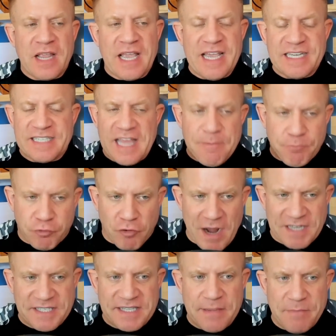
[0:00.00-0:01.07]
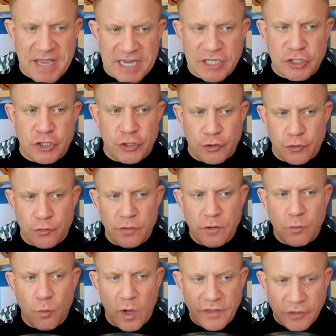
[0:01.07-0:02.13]
is they press them into
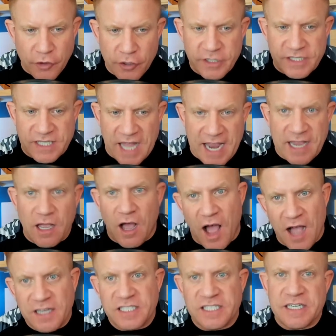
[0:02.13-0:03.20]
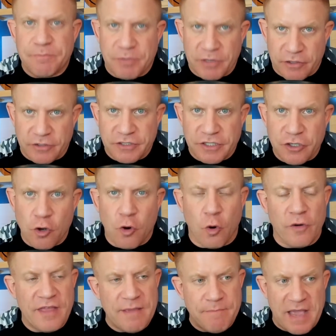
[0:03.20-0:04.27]
what looks like oxy pills,
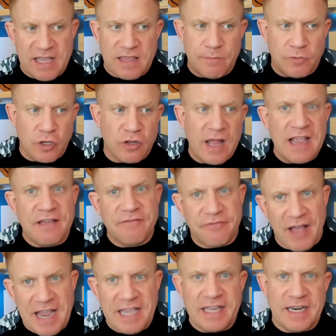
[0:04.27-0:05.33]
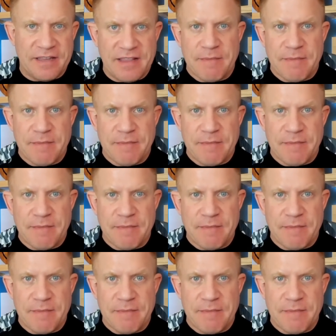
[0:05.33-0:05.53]
or they make them look like Vicodin.